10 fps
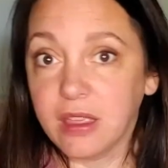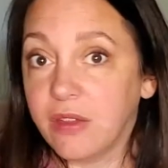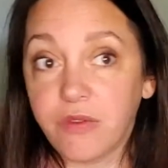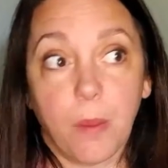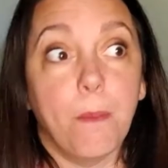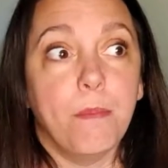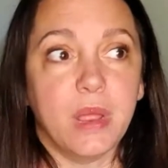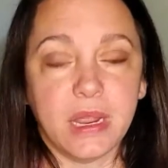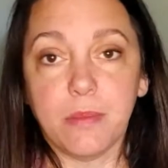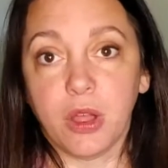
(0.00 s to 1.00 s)
from
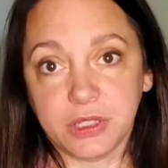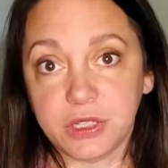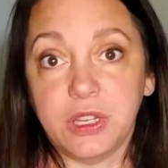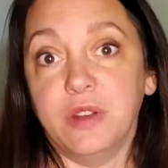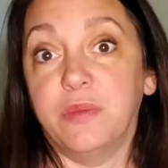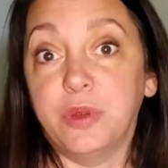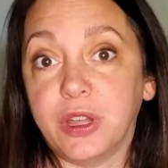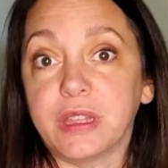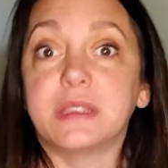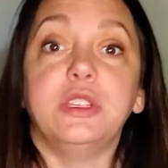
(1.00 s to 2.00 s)
many multitude of books.